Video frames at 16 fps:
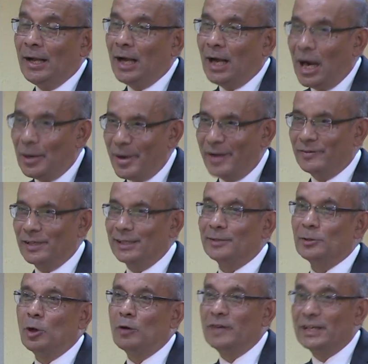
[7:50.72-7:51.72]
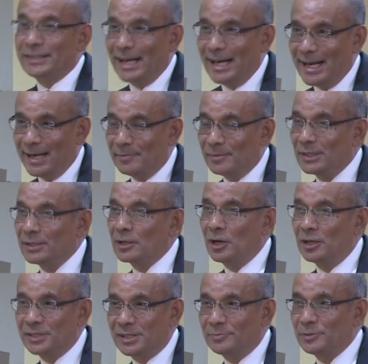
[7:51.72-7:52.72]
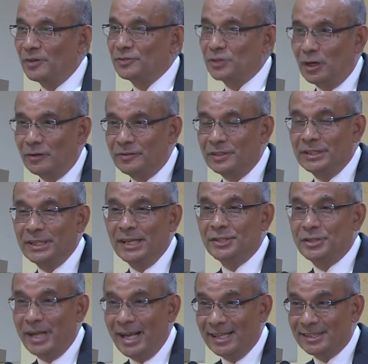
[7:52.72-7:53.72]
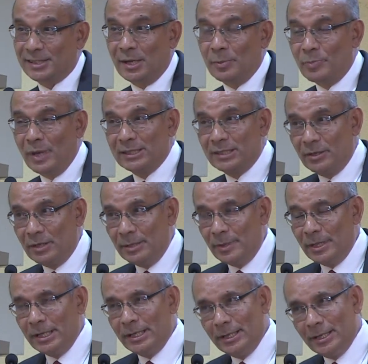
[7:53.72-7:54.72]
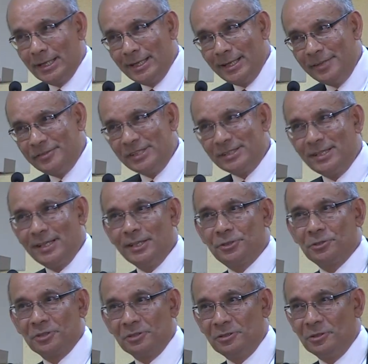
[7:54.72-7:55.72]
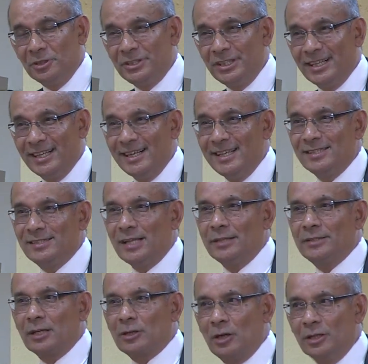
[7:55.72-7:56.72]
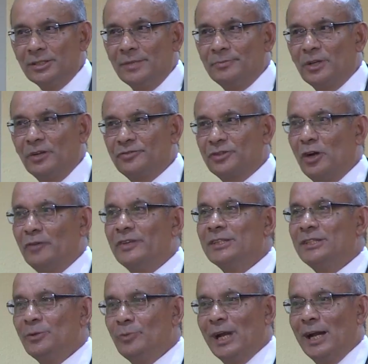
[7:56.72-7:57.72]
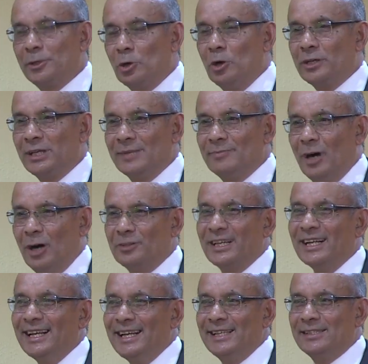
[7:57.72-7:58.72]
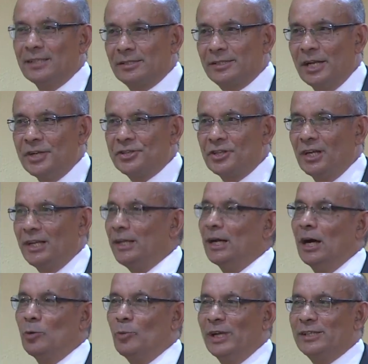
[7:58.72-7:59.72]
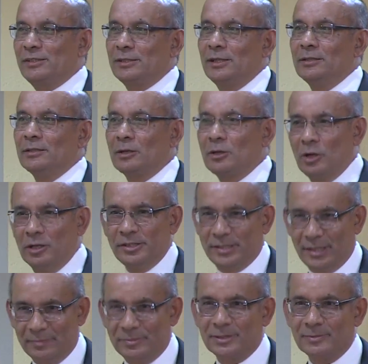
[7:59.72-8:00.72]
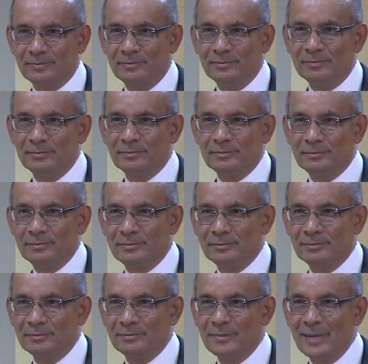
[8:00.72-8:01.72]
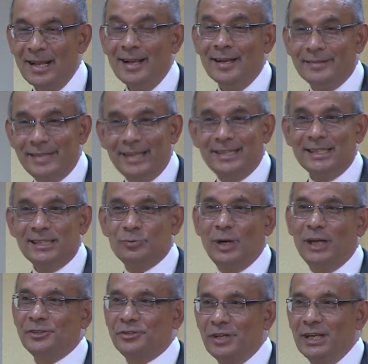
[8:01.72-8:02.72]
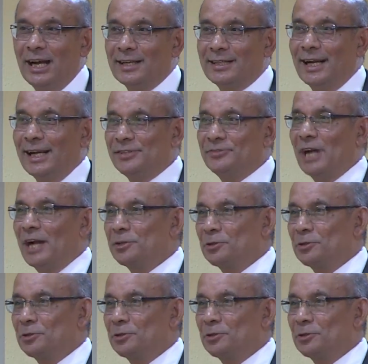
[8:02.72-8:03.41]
However, over time, the concept of sovereignty changed. But the interesting issue to note here is that the concept of sovereignty we are talking about is essentially a Western concept. That is what Sri Lanka is trying